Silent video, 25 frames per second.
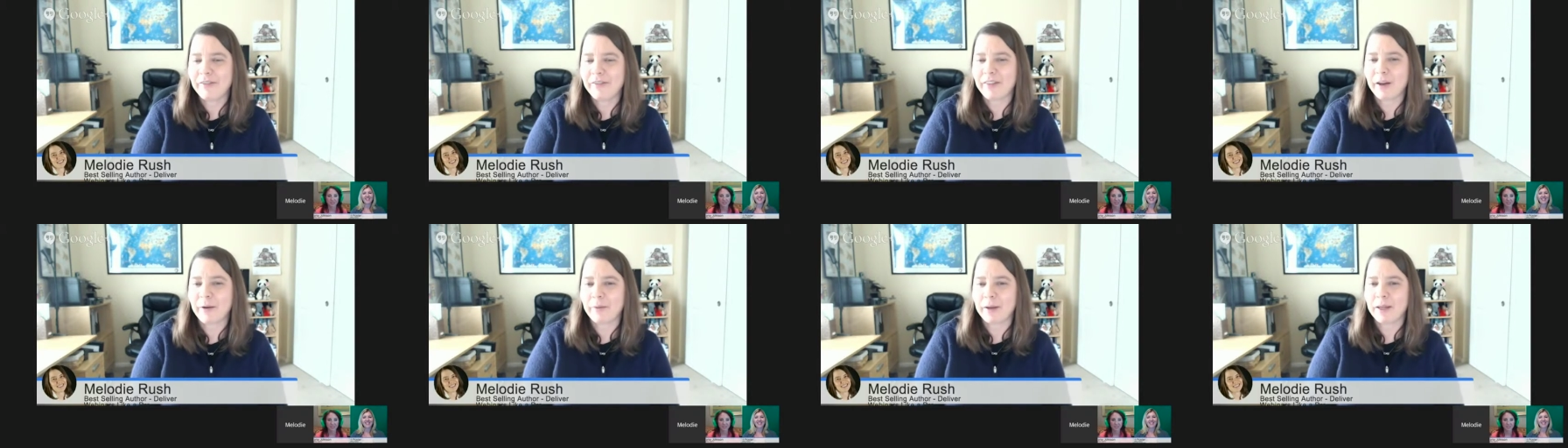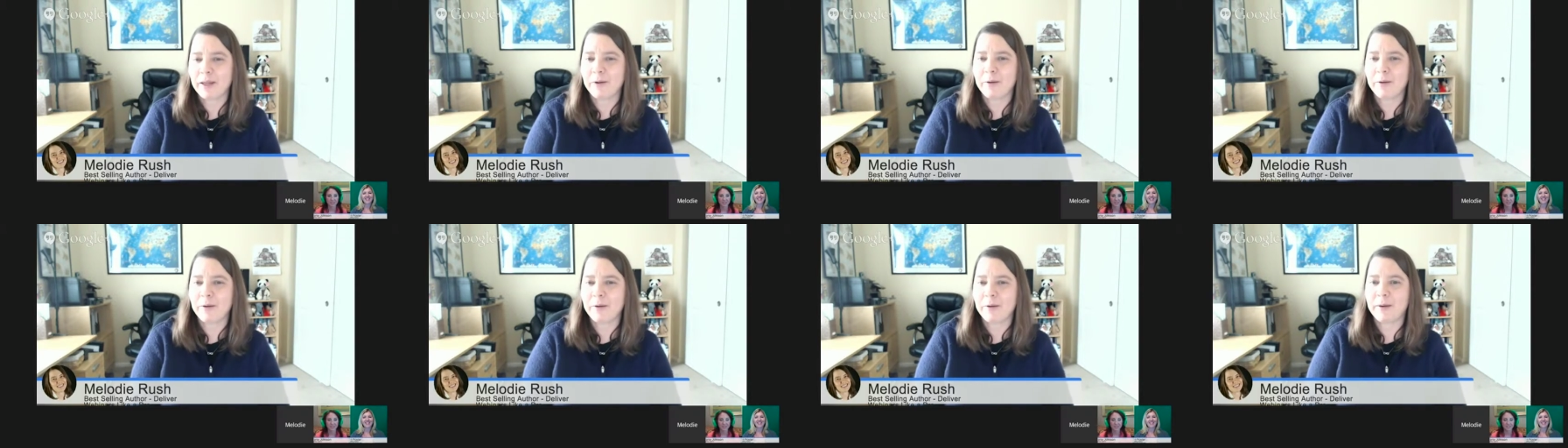That way
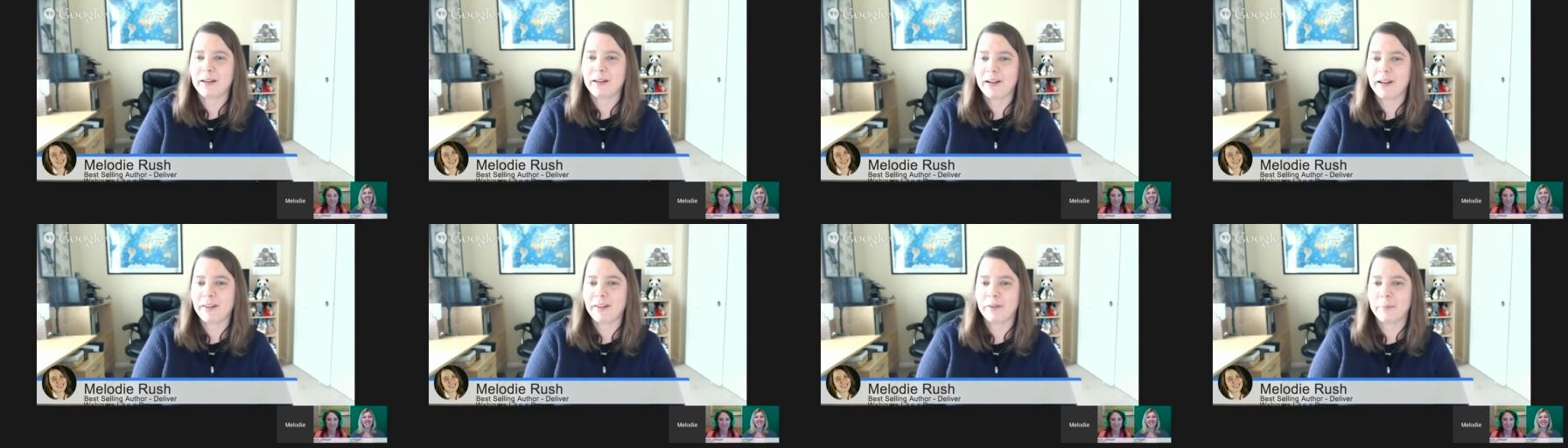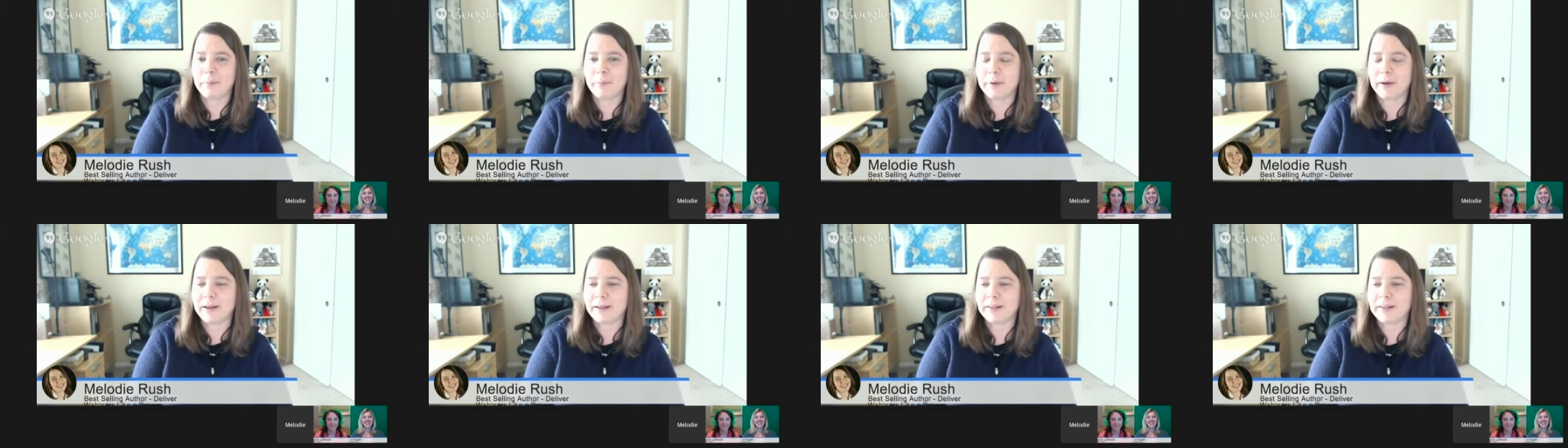you get any of the
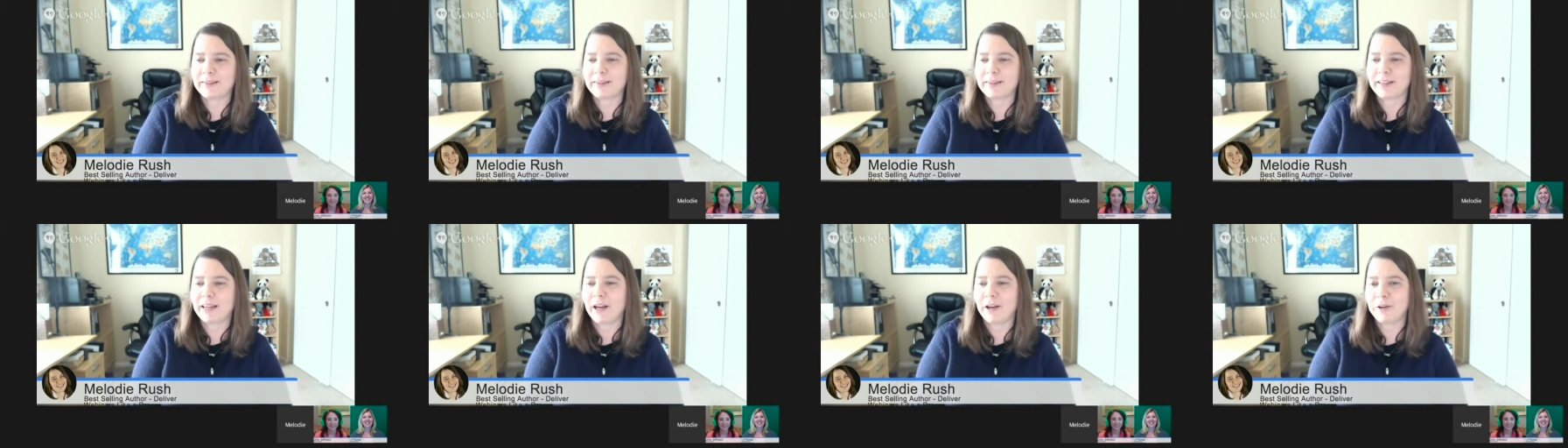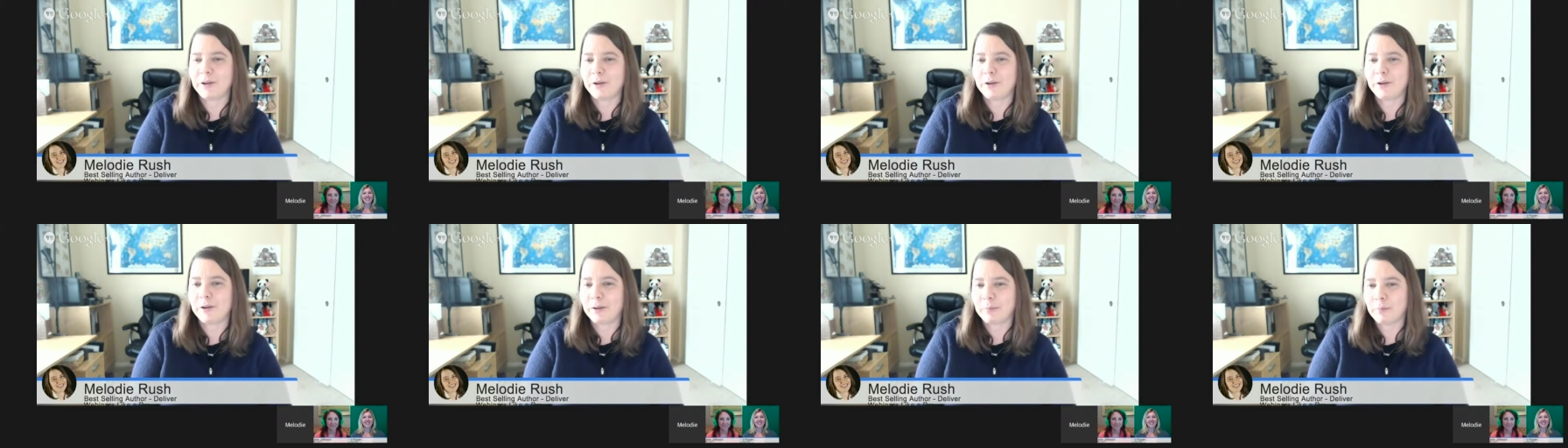bugs out,
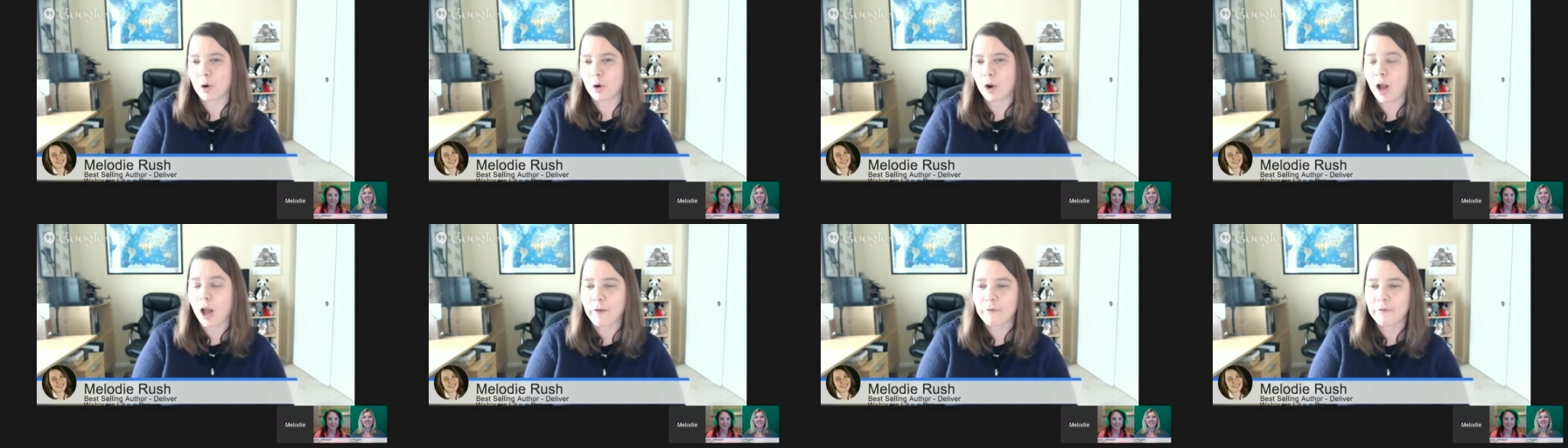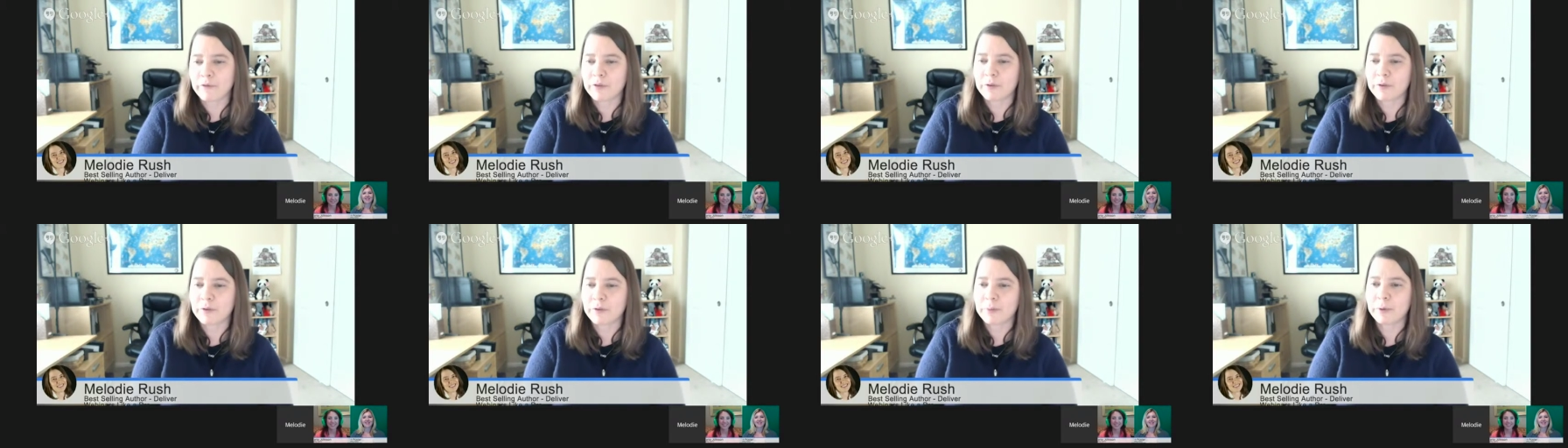you get more
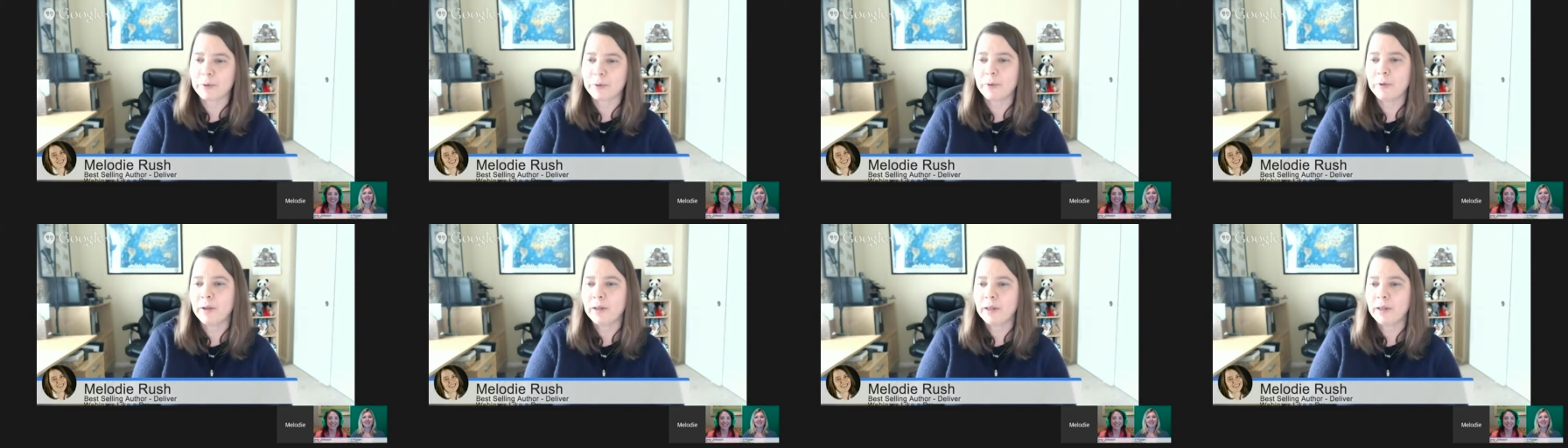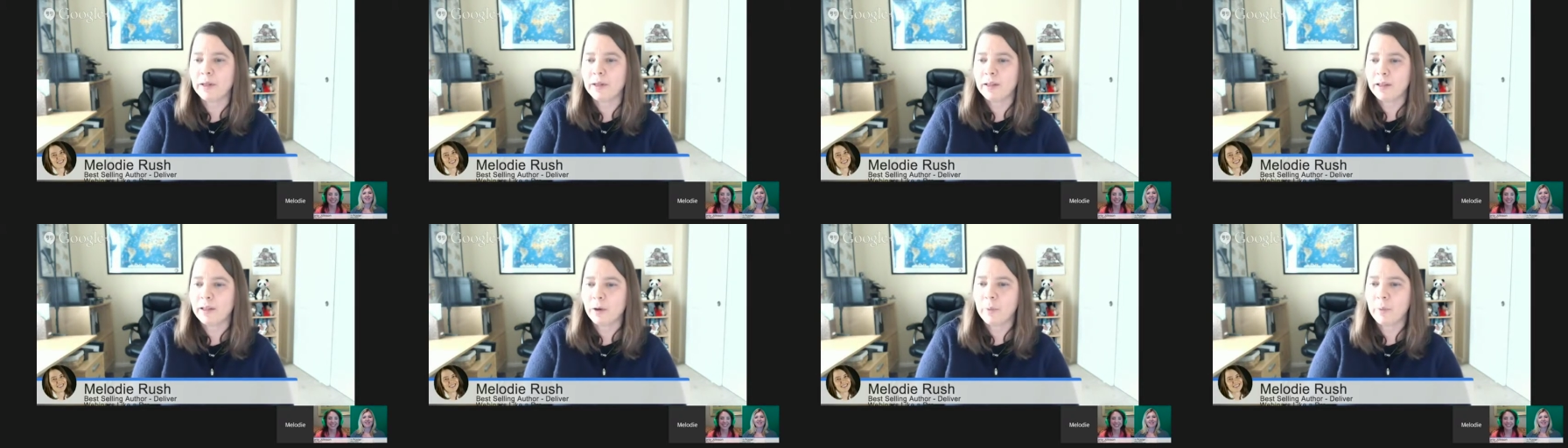comfortable
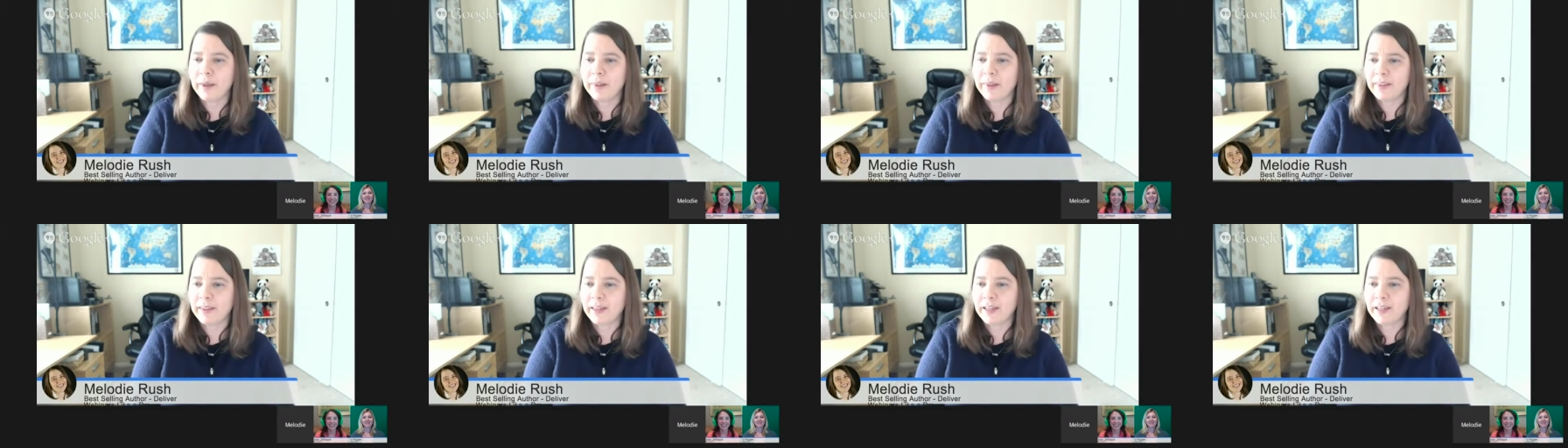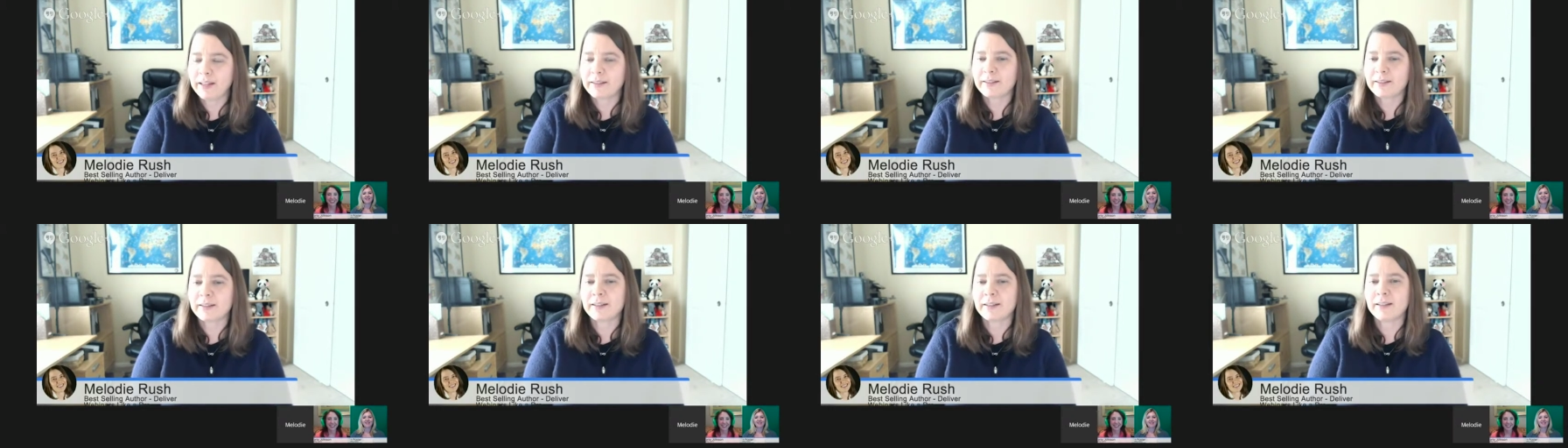with
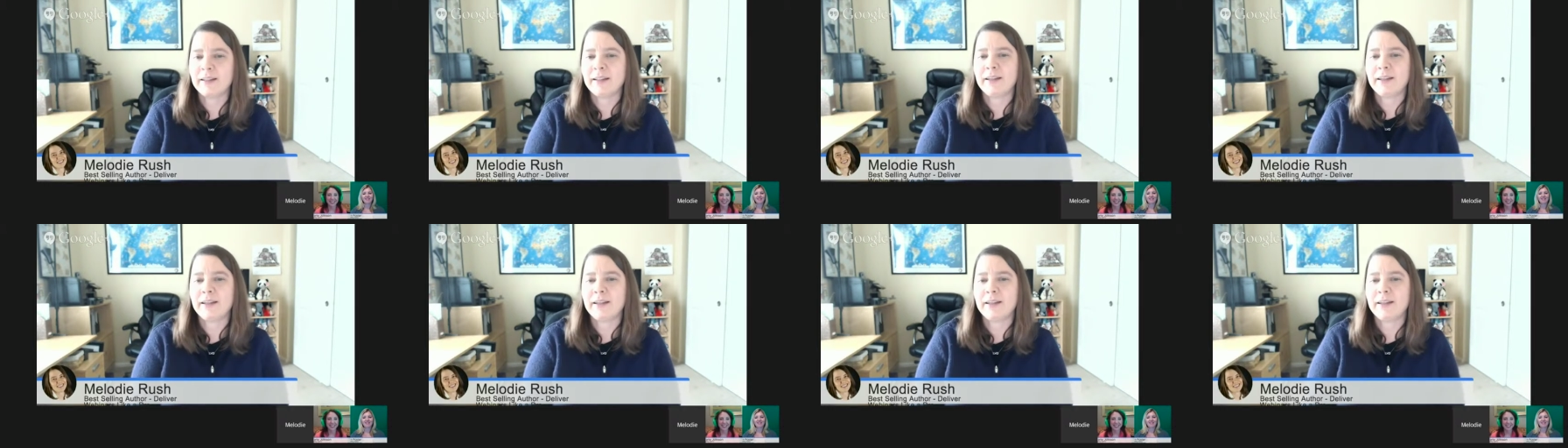it,